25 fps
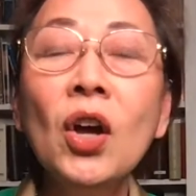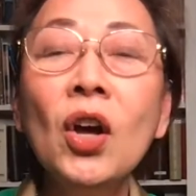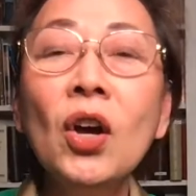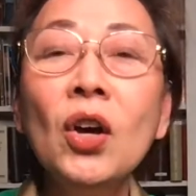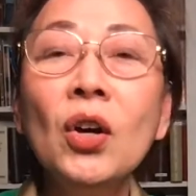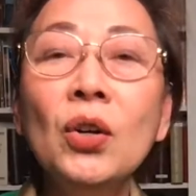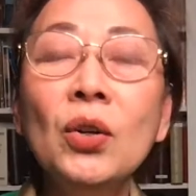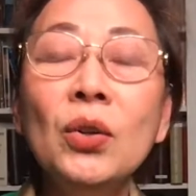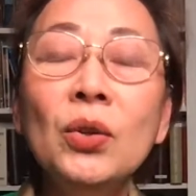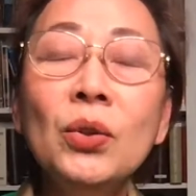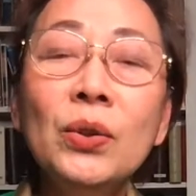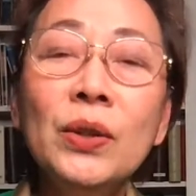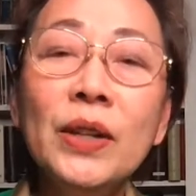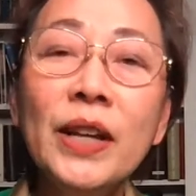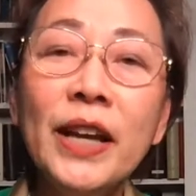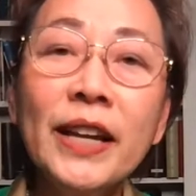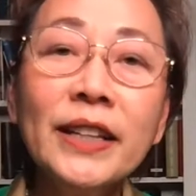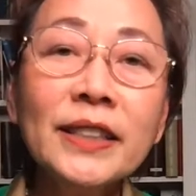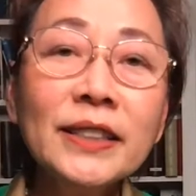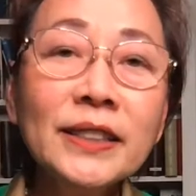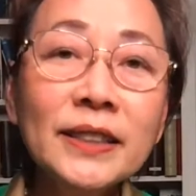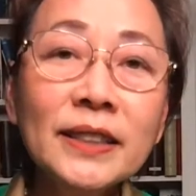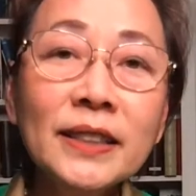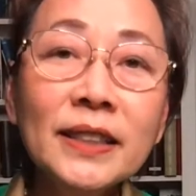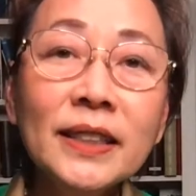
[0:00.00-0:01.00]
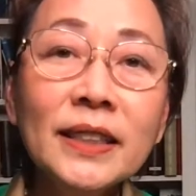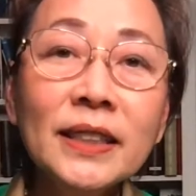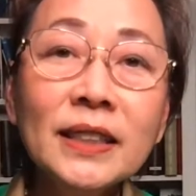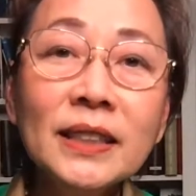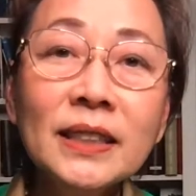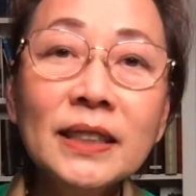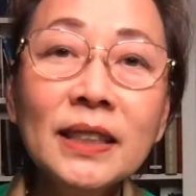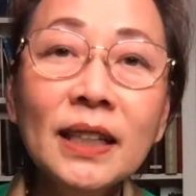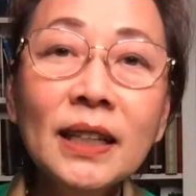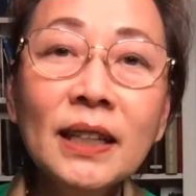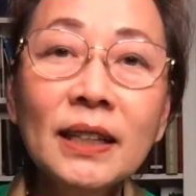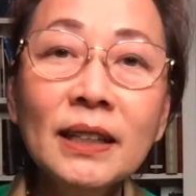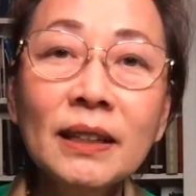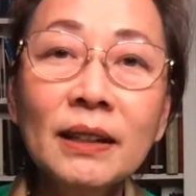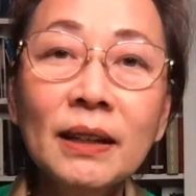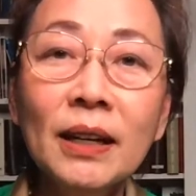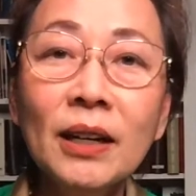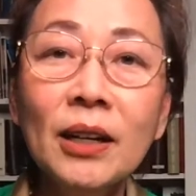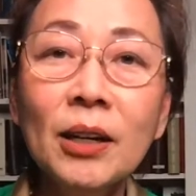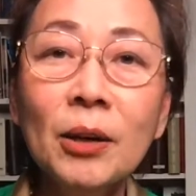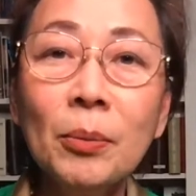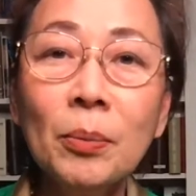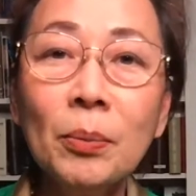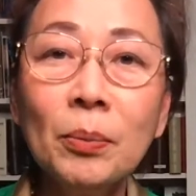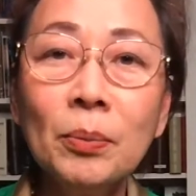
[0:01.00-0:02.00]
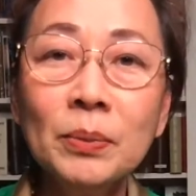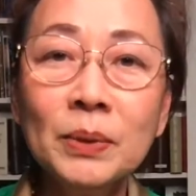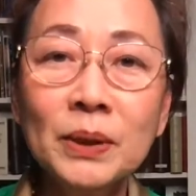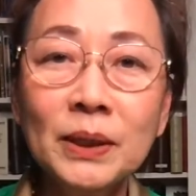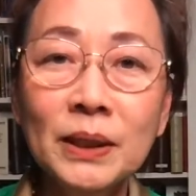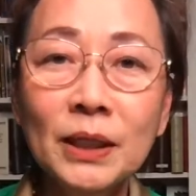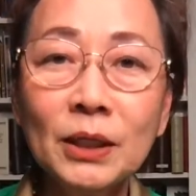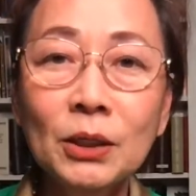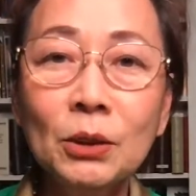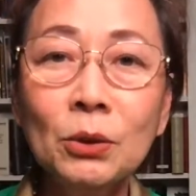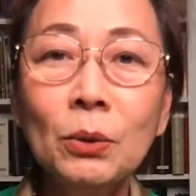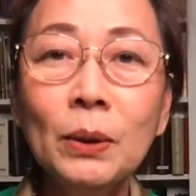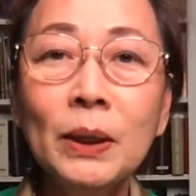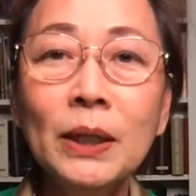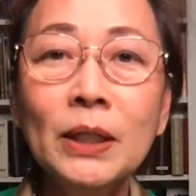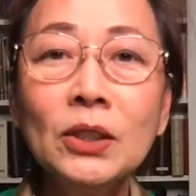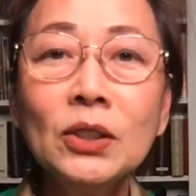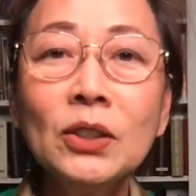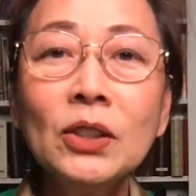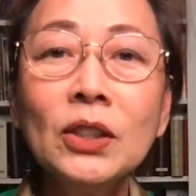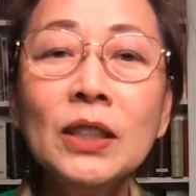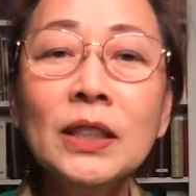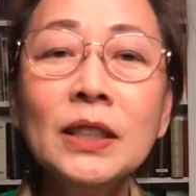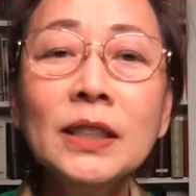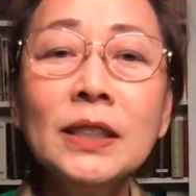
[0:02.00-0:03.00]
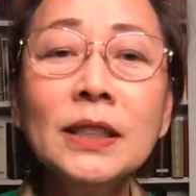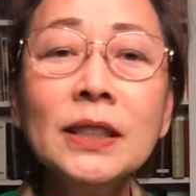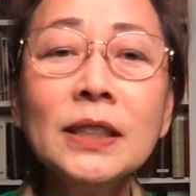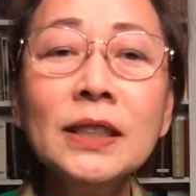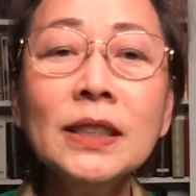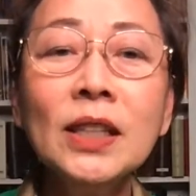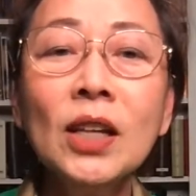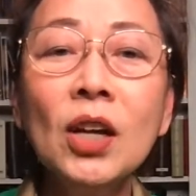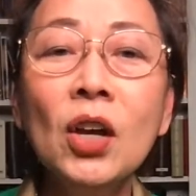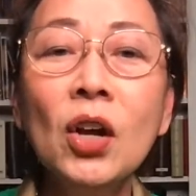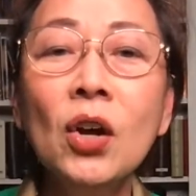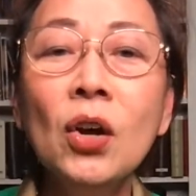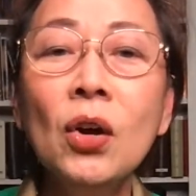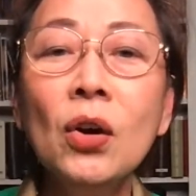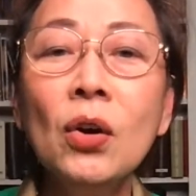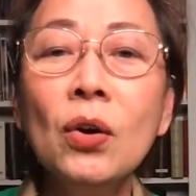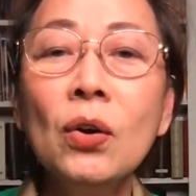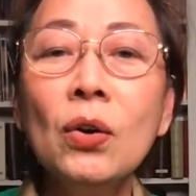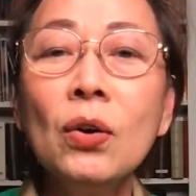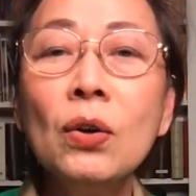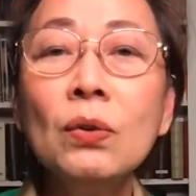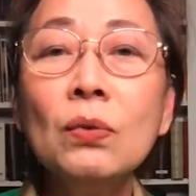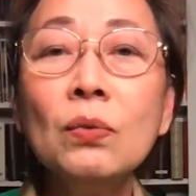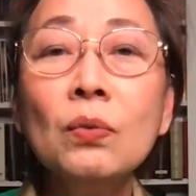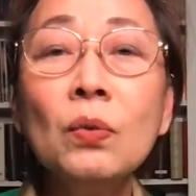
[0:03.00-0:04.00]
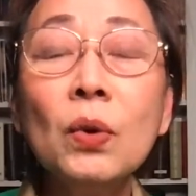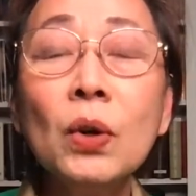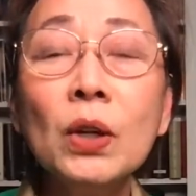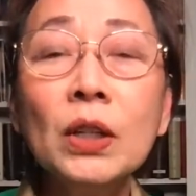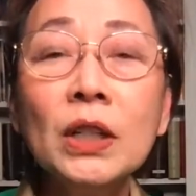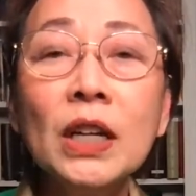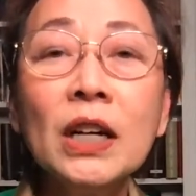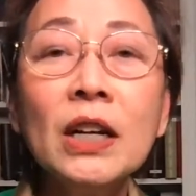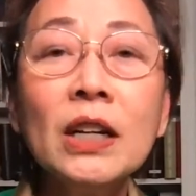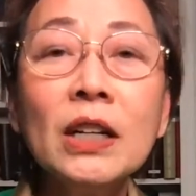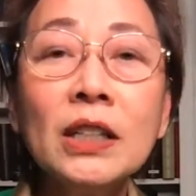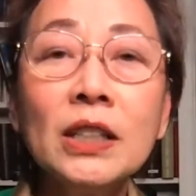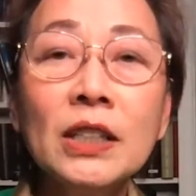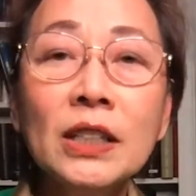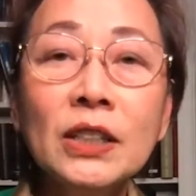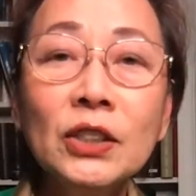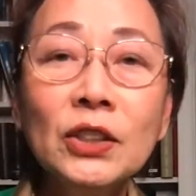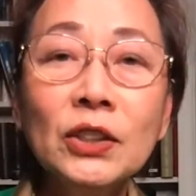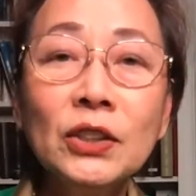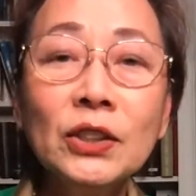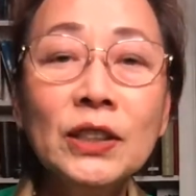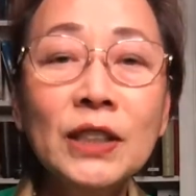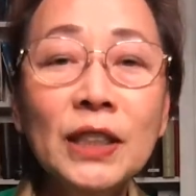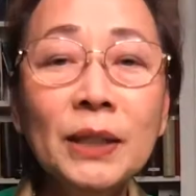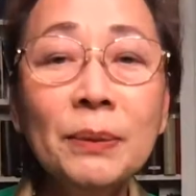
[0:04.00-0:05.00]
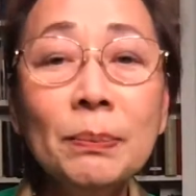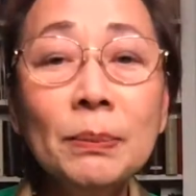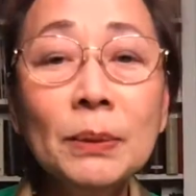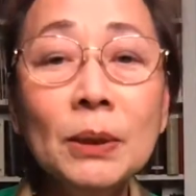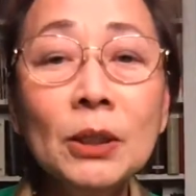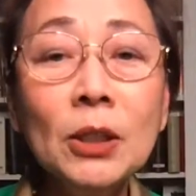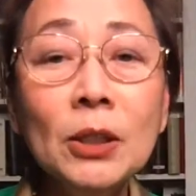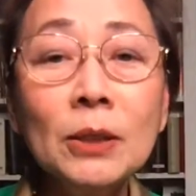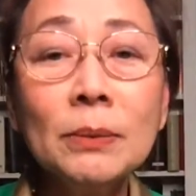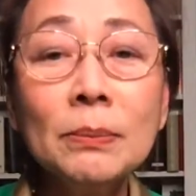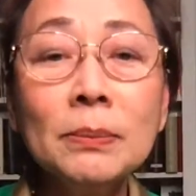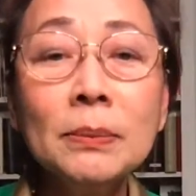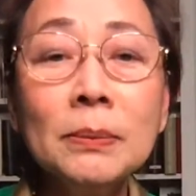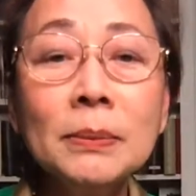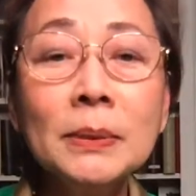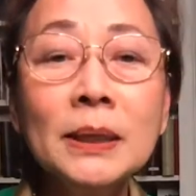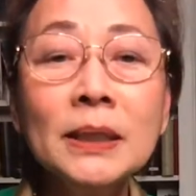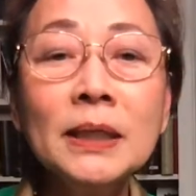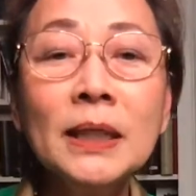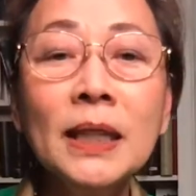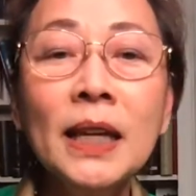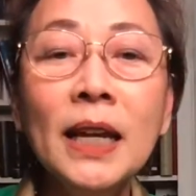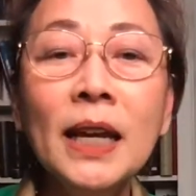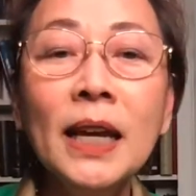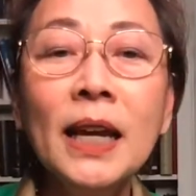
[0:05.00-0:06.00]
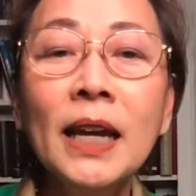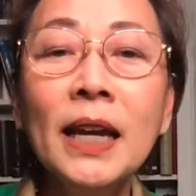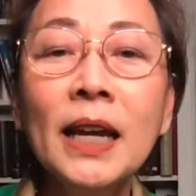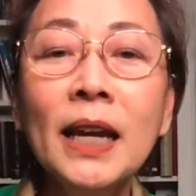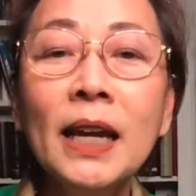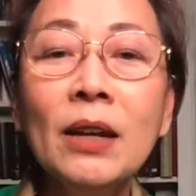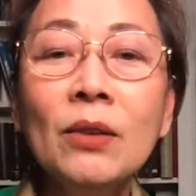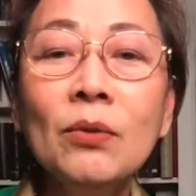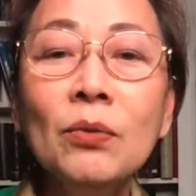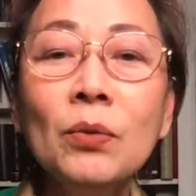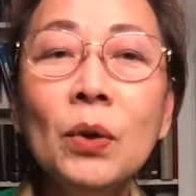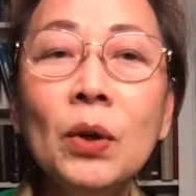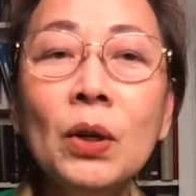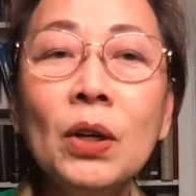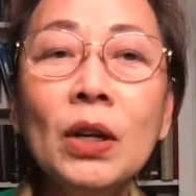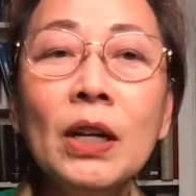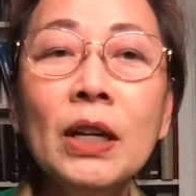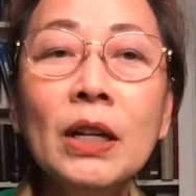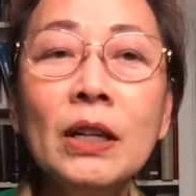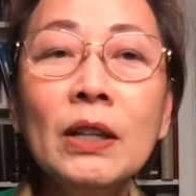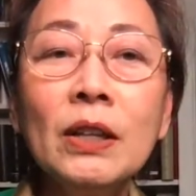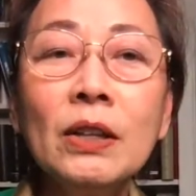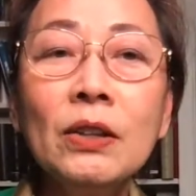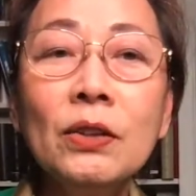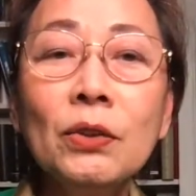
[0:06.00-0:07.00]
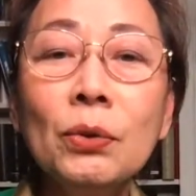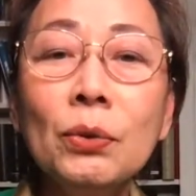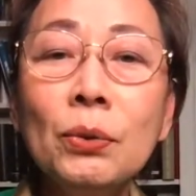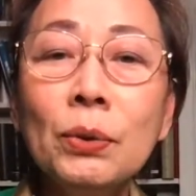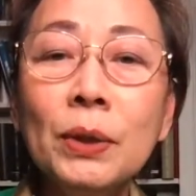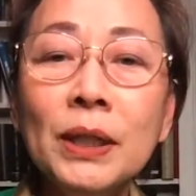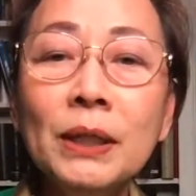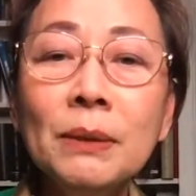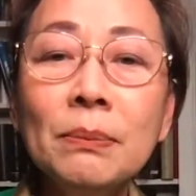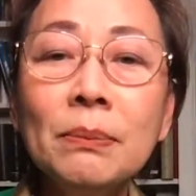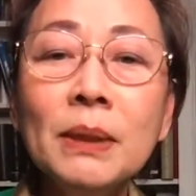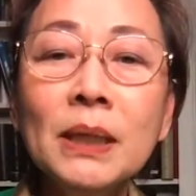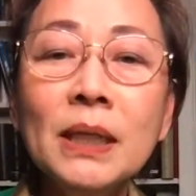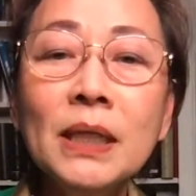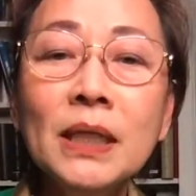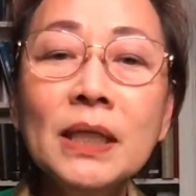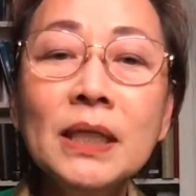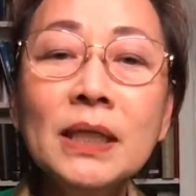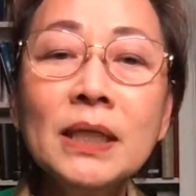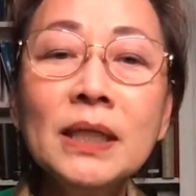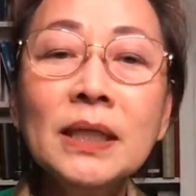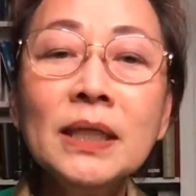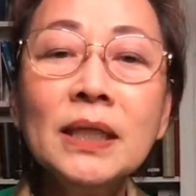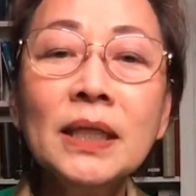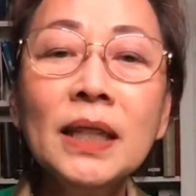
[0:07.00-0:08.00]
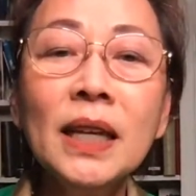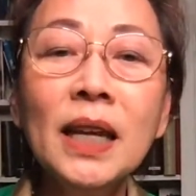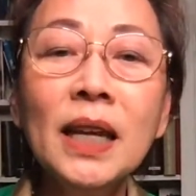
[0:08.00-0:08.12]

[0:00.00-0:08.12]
who gets these situations, or what are the symptoms, and what are the treatments,